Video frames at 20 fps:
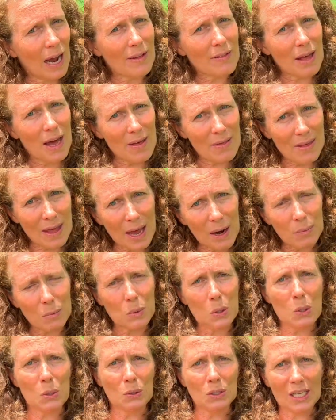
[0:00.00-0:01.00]
And then that
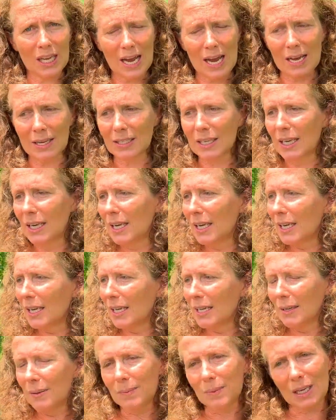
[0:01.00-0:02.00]
rolls out
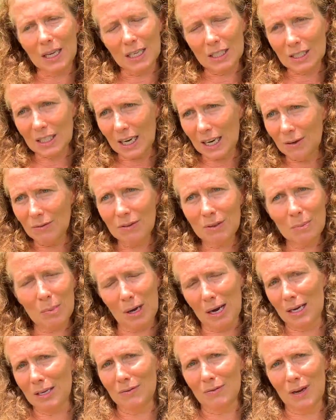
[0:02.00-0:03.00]
into every
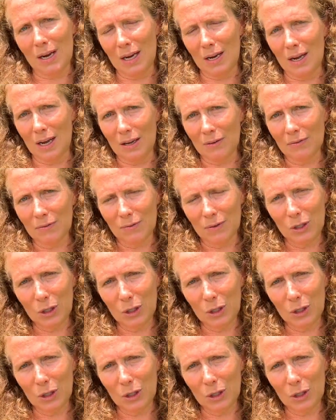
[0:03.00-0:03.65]
part of our life.